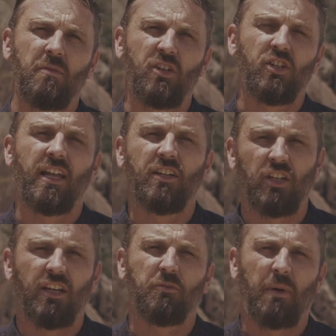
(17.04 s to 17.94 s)
commissioned our
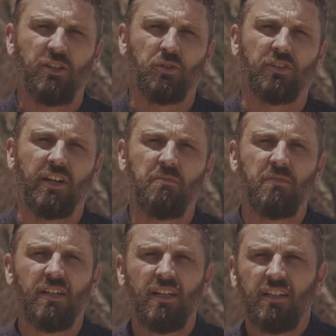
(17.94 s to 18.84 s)
geospatial team
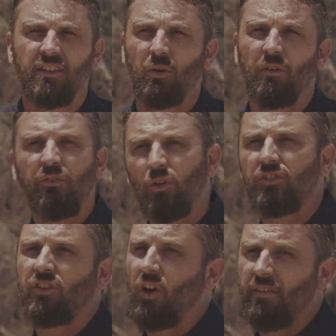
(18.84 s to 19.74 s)
to do a full
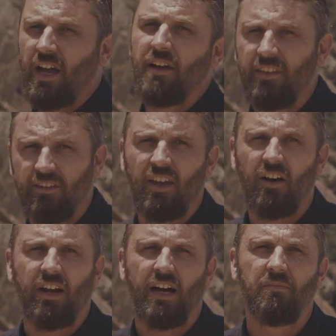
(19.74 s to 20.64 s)
survey of this
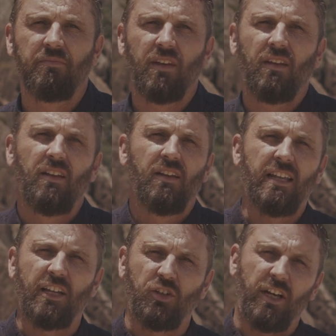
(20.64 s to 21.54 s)
area.
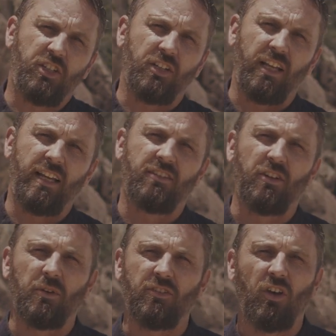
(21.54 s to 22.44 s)
Now traditionally to
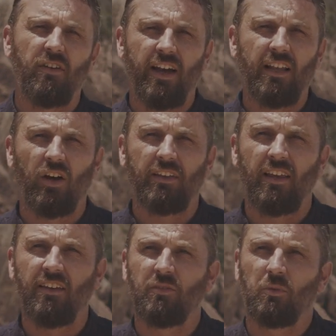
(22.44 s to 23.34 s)
do a survey like
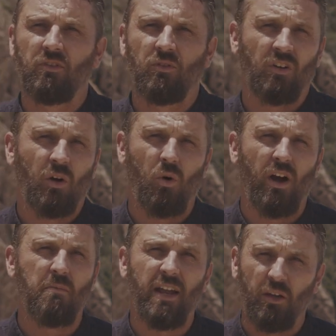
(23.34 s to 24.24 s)
this would
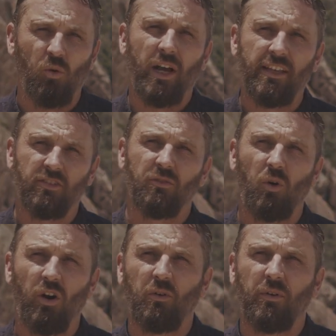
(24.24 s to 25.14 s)
require many weeks of
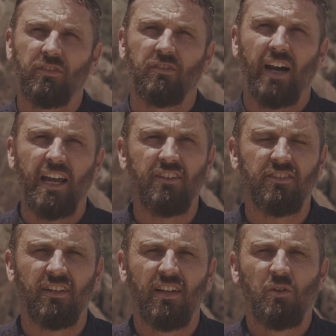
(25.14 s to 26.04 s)
work with
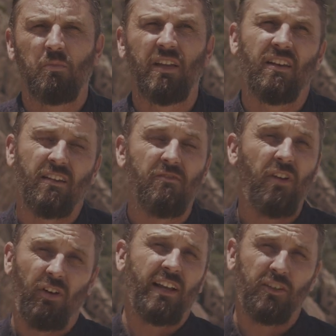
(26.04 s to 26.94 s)
surveyors, being a
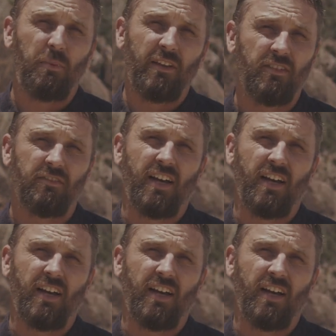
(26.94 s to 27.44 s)
very expensive